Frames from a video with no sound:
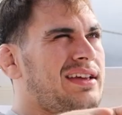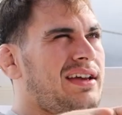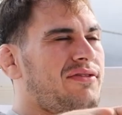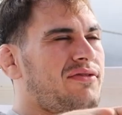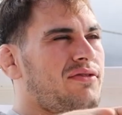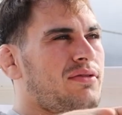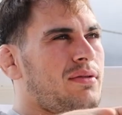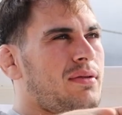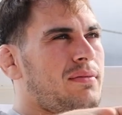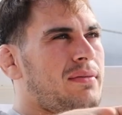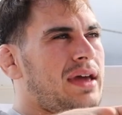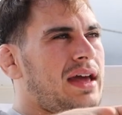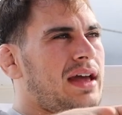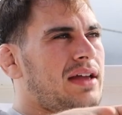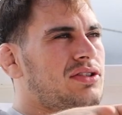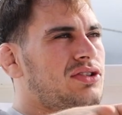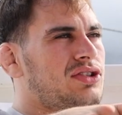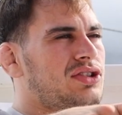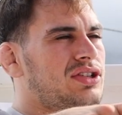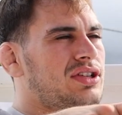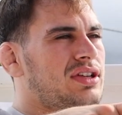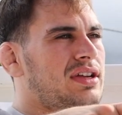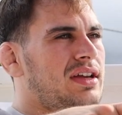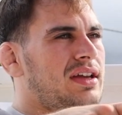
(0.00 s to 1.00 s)
out from a
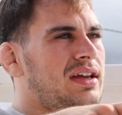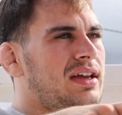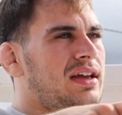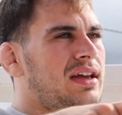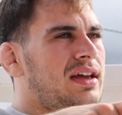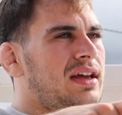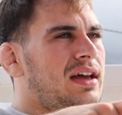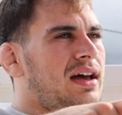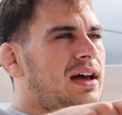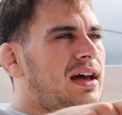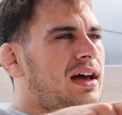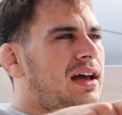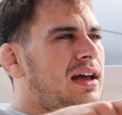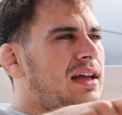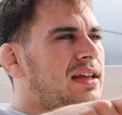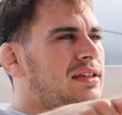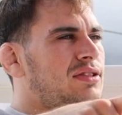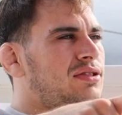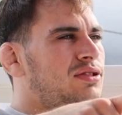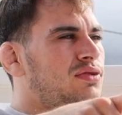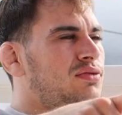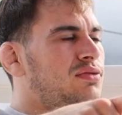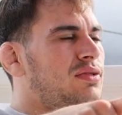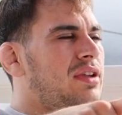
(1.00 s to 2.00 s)
match, I do